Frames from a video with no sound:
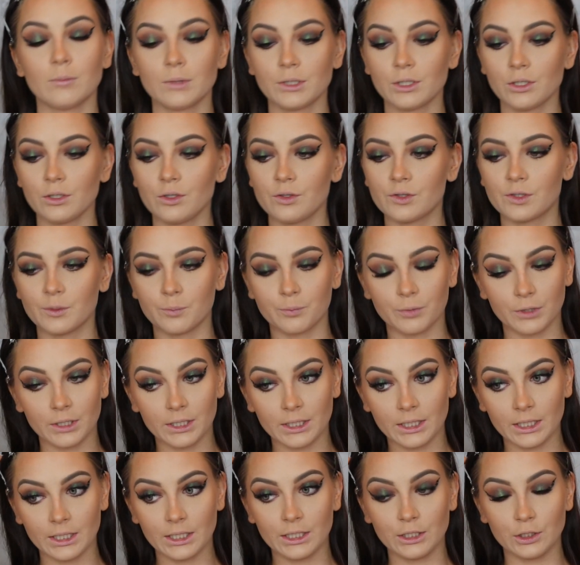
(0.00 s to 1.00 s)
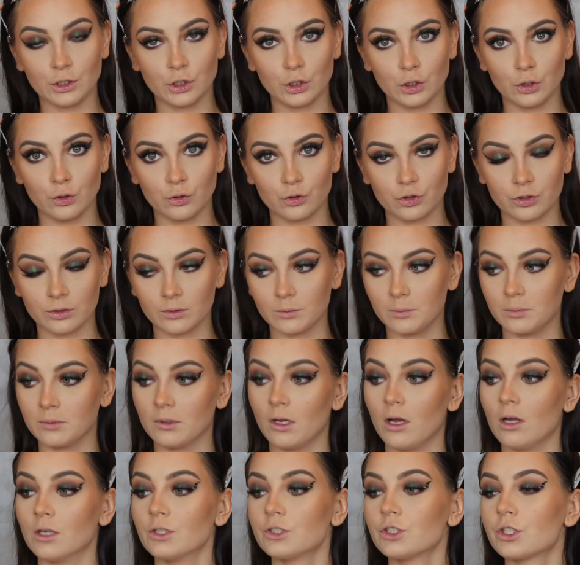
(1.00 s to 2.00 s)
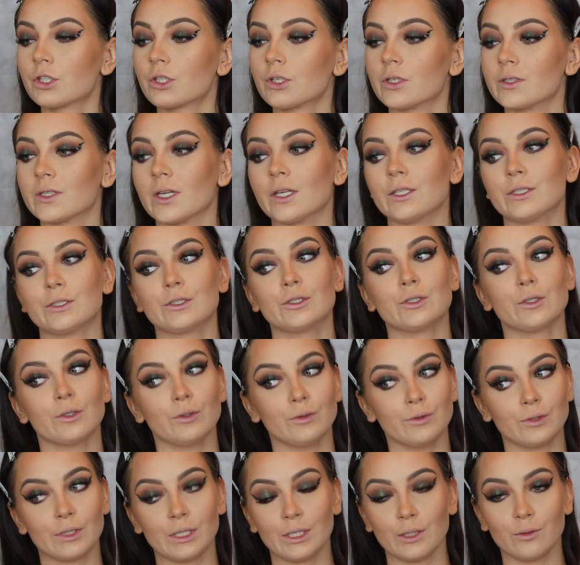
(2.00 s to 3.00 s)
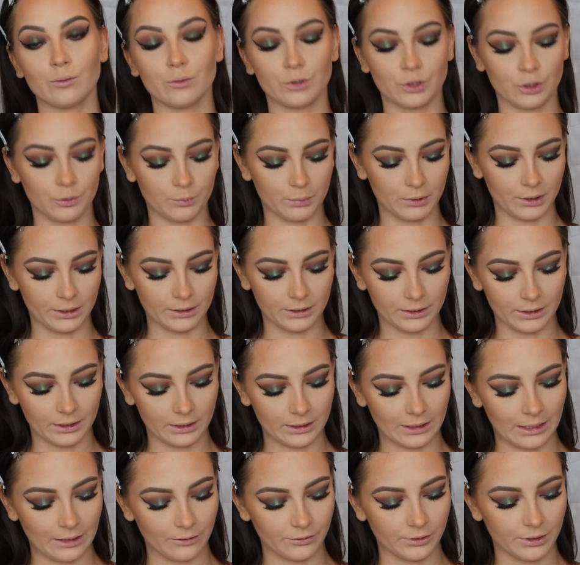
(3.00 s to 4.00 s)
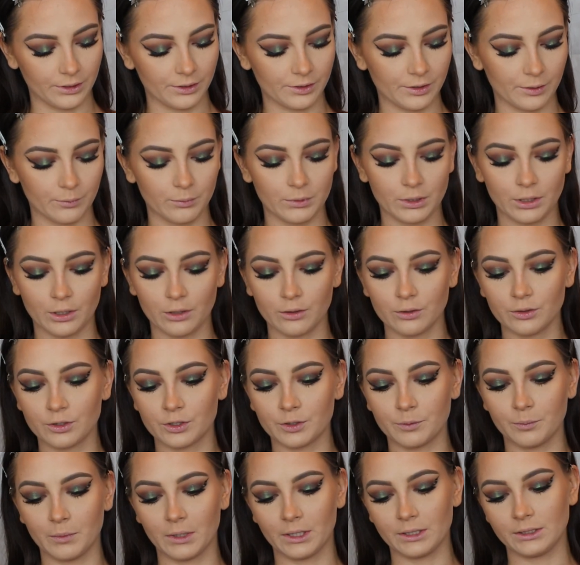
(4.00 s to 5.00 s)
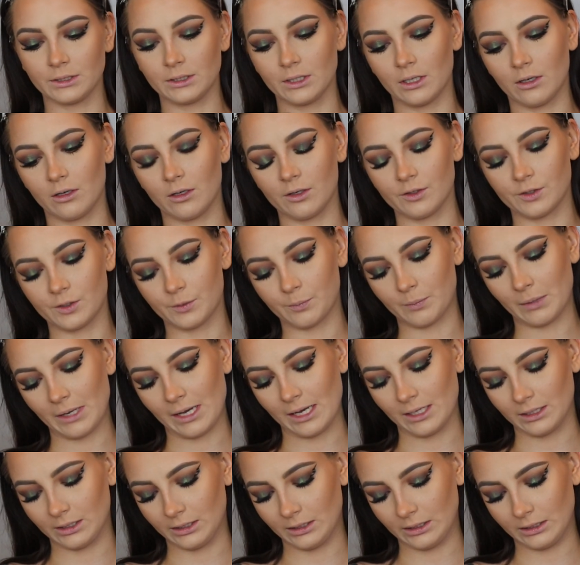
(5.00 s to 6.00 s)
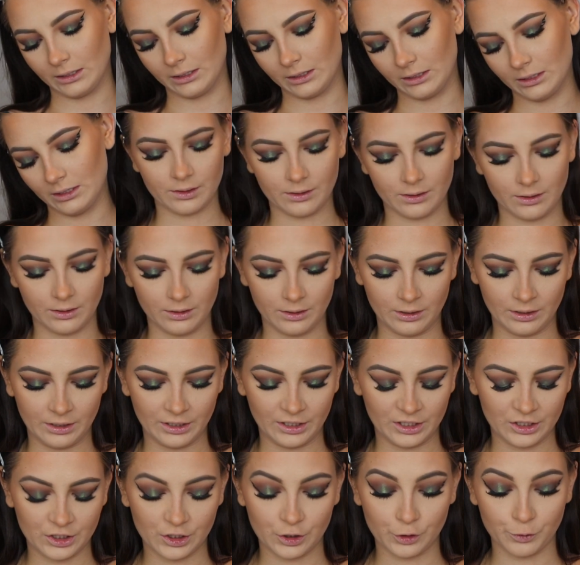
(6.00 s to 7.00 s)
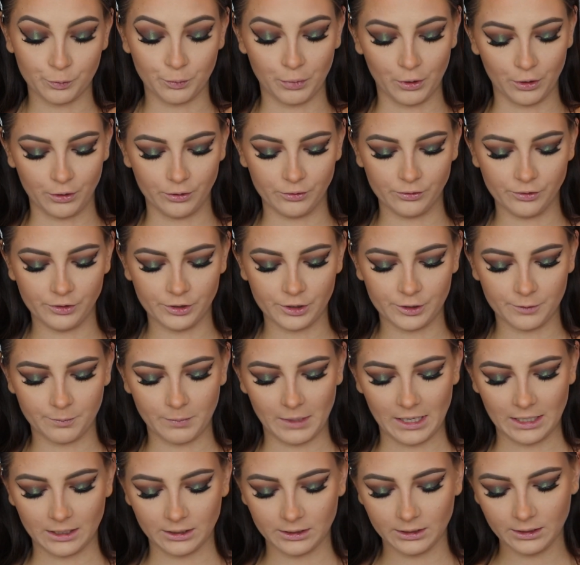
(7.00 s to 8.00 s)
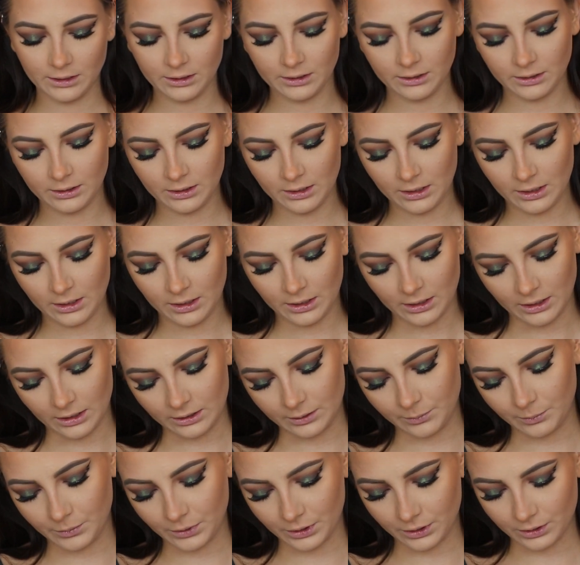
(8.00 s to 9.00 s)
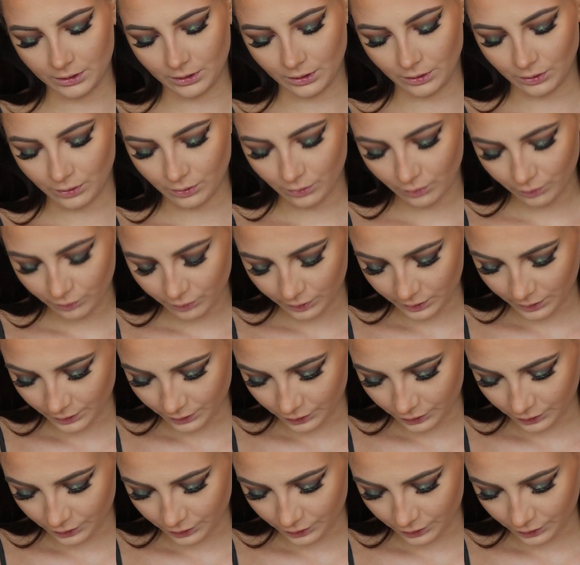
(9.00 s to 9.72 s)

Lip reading: I'm going to use a pretty neutral blush because I don't think we should put anything loud here. So I'm going to go into my NARS palette, the Exposed palette, and I'm going to use